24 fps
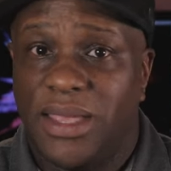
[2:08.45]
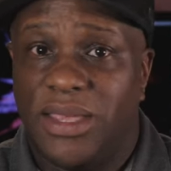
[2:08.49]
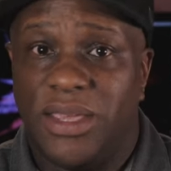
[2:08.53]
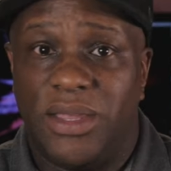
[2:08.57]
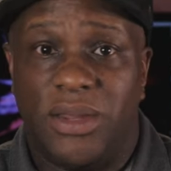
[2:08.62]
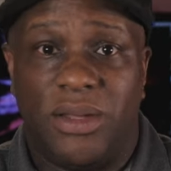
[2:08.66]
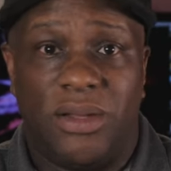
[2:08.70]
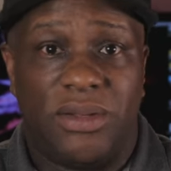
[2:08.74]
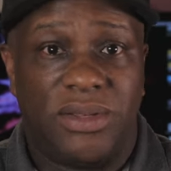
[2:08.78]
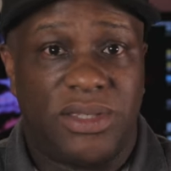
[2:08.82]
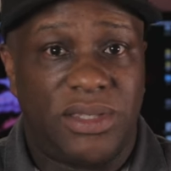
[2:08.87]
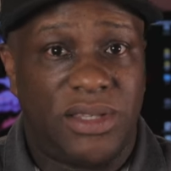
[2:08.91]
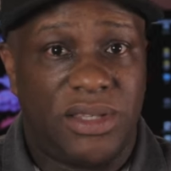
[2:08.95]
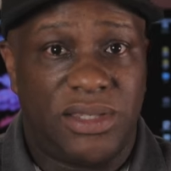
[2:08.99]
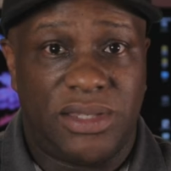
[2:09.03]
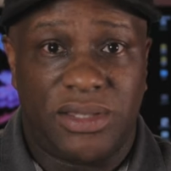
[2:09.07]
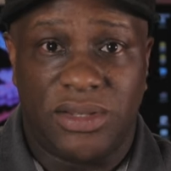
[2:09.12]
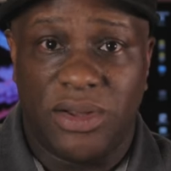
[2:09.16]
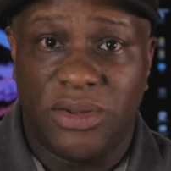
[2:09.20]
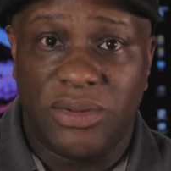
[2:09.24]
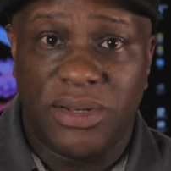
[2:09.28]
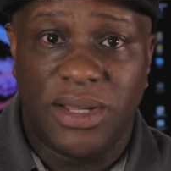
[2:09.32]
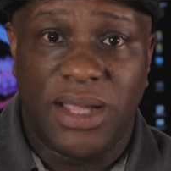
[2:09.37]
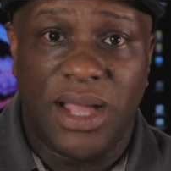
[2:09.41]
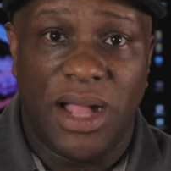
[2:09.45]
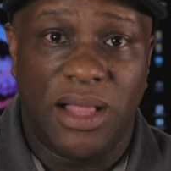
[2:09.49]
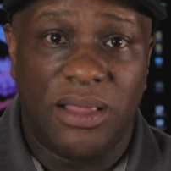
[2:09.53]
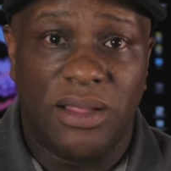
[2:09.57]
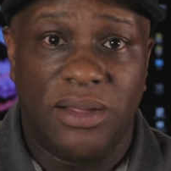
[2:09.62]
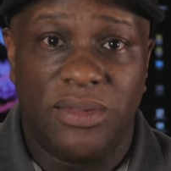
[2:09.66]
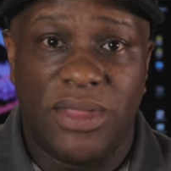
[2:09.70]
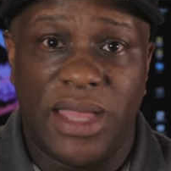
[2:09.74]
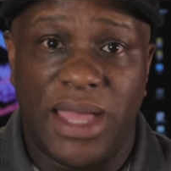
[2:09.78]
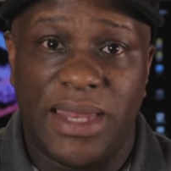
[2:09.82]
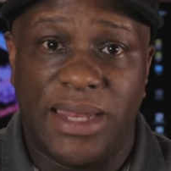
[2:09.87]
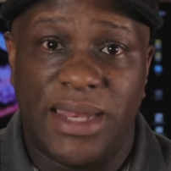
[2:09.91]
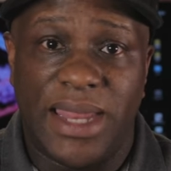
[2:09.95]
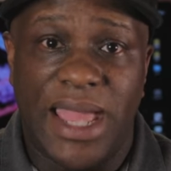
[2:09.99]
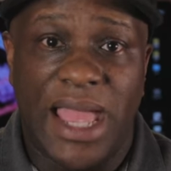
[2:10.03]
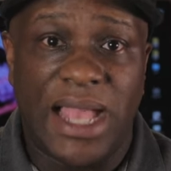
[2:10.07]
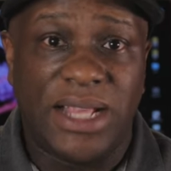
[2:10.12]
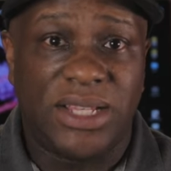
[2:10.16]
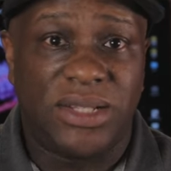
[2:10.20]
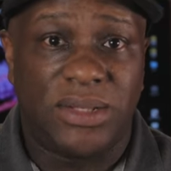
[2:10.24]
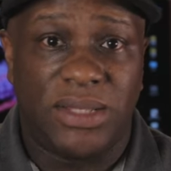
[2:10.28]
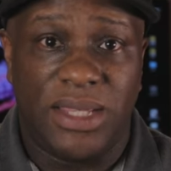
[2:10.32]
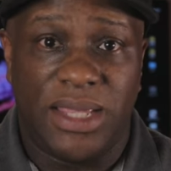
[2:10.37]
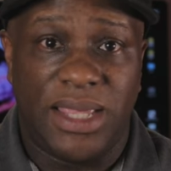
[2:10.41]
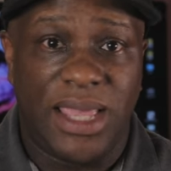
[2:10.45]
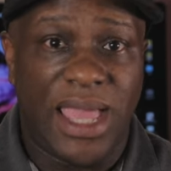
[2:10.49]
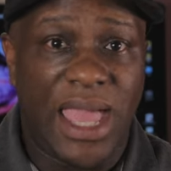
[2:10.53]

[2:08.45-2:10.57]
you know, a certain color that it actually